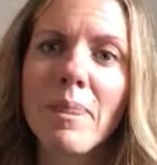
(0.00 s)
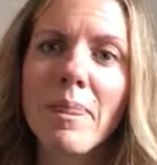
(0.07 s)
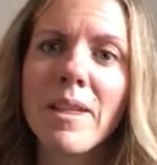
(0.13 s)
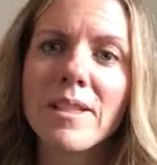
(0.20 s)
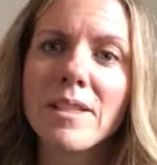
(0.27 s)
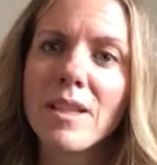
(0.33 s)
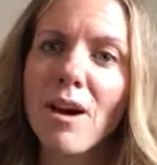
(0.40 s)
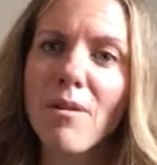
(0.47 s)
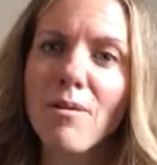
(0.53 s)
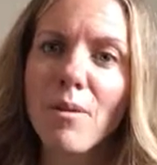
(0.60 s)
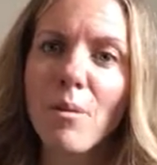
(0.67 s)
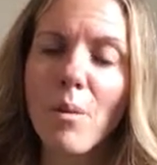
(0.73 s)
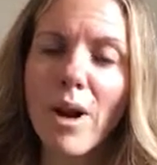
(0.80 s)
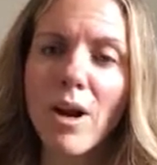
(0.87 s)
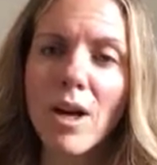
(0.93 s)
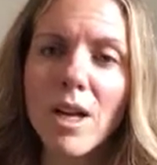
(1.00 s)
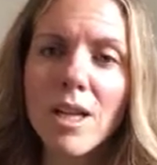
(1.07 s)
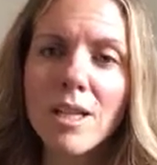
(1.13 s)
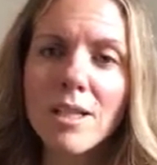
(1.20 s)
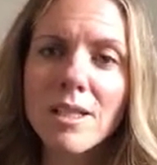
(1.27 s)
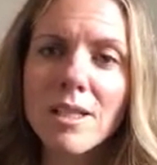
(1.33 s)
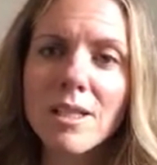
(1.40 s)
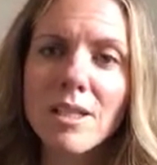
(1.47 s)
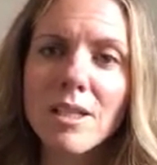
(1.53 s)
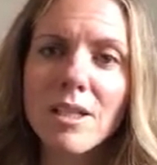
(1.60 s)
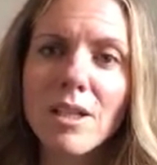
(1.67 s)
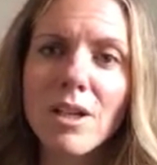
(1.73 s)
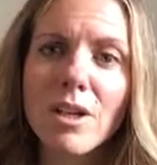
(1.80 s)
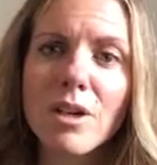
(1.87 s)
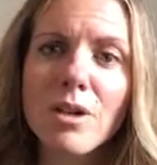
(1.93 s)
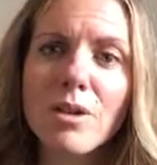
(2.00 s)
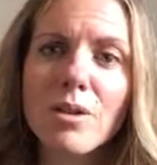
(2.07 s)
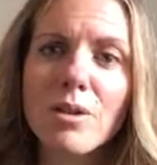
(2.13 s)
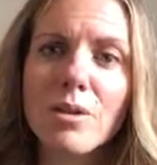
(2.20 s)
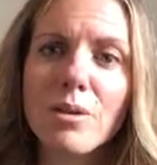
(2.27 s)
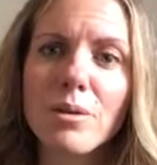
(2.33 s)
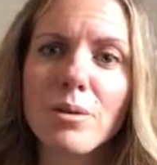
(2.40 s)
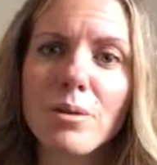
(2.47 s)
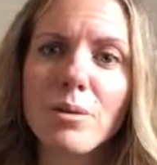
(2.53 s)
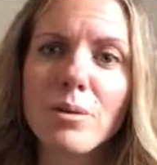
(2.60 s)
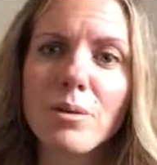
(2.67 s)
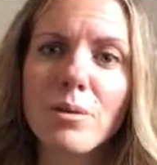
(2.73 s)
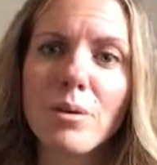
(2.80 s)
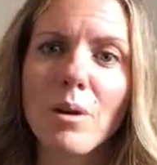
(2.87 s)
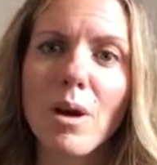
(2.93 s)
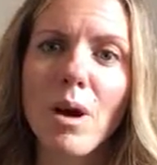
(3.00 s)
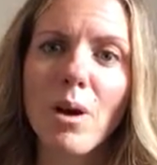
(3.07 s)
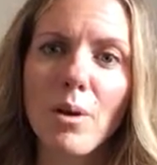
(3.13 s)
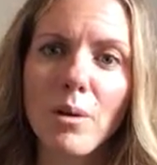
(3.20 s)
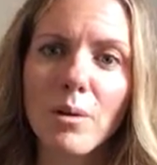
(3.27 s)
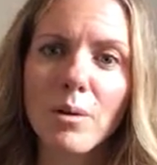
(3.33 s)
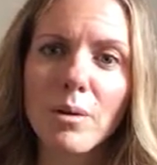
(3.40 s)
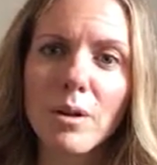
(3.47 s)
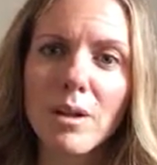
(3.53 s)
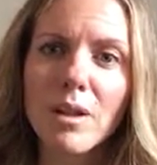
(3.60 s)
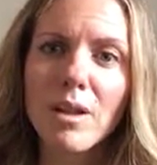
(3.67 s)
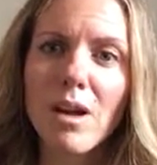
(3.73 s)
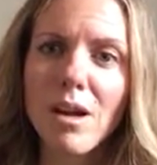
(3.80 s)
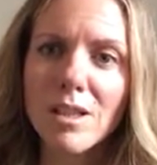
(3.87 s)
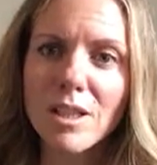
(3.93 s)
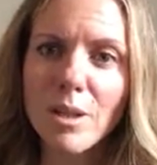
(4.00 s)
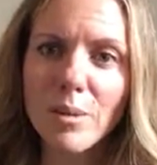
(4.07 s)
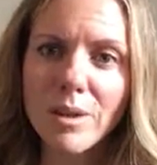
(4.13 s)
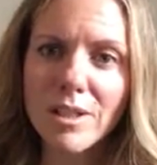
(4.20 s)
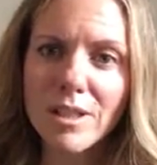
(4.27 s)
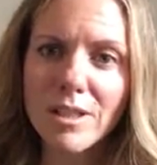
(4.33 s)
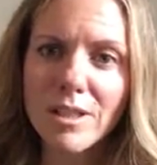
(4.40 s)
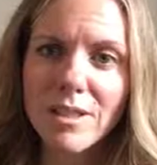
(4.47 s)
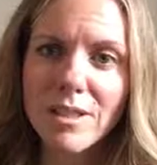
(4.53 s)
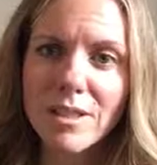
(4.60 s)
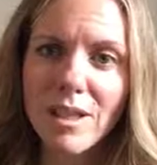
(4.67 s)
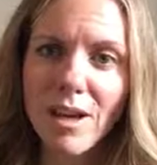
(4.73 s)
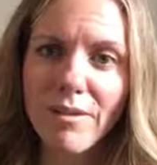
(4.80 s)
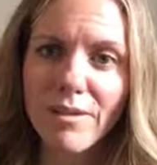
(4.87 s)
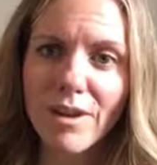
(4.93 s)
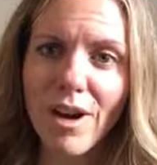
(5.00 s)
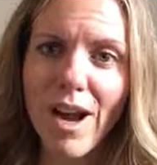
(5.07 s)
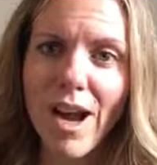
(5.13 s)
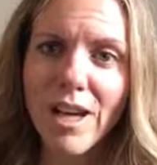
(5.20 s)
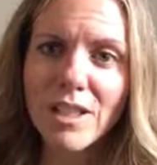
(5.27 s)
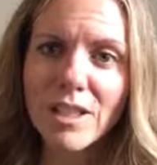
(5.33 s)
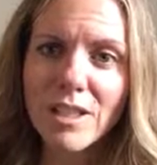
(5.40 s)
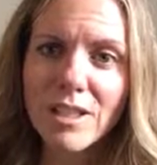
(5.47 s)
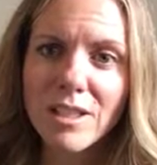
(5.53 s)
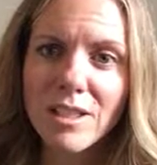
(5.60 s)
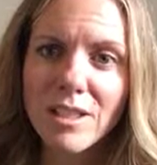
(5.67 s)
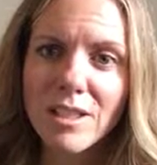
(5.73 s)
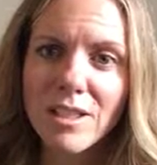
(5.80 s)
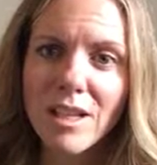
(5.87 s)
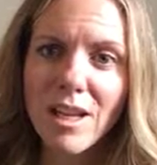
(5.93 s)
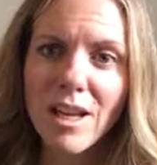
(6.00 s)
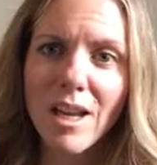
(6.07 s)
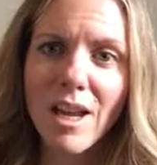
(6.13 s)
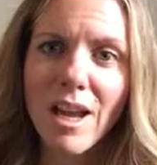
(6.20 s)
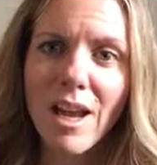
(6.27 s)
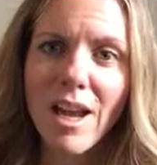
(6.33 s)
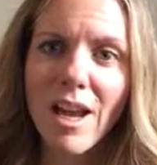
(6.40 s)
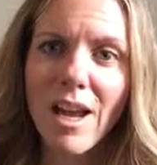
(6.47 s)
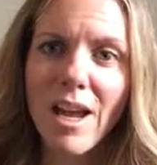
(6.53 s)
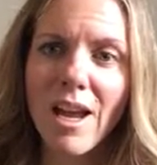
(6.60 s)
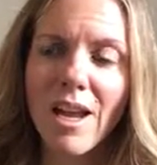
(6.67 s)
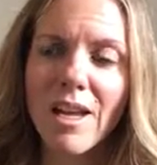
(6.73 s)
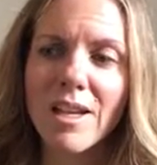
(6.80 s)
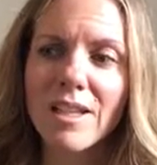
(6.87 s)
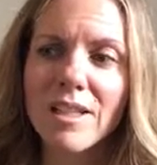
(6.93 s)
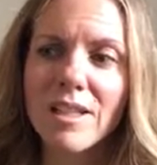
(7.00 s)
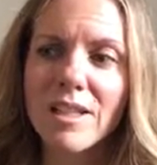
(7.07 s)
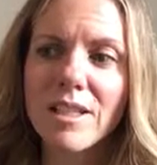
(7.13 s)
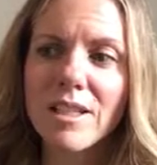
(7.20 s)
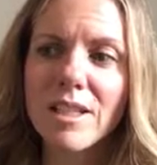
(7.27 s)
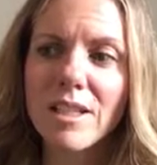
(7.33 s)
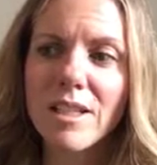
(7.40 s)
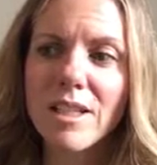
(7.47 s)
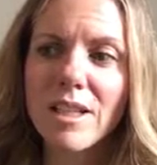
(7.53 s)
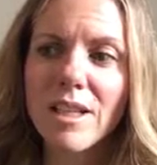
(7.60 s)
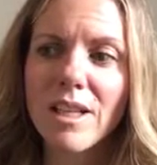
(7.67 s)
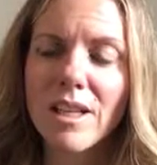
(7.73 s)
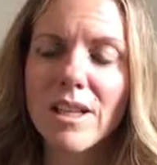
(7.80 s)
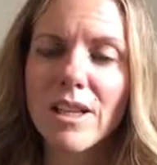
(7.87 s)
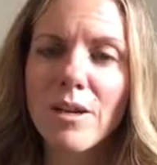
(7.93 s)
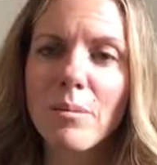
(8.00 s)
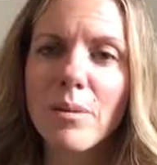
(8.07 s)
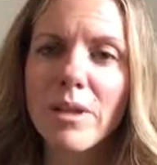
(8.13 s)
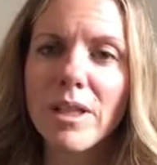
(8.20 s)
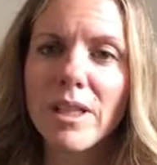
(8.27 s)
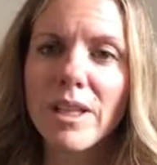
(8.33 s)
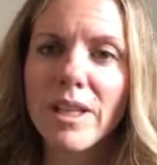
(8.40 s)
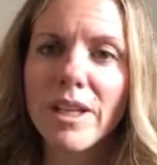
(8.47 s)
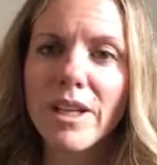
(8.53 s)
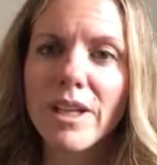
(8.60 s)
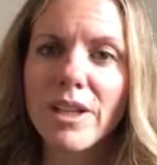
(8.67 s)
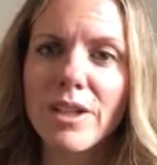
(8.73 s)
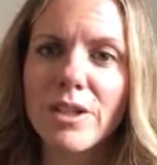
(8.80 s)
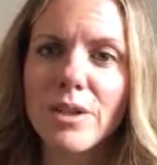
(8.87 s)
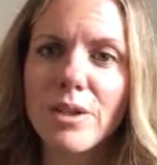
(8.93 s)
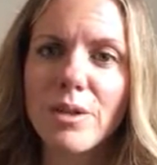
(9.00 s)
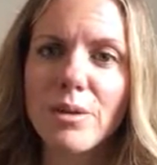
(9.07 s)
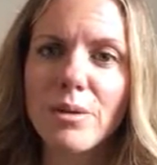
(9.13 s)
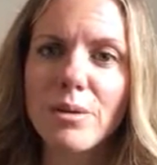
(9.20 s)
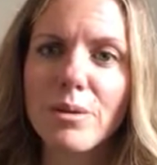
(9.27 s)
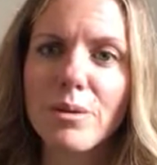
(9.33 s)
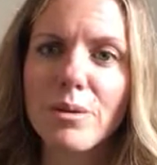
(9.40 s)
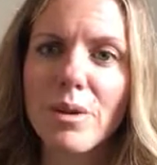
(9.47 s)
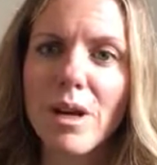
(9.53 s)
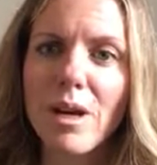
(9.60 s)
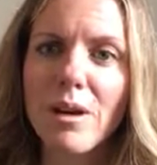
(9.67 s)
the self-awareness to own the consequences of your actions, and the ability to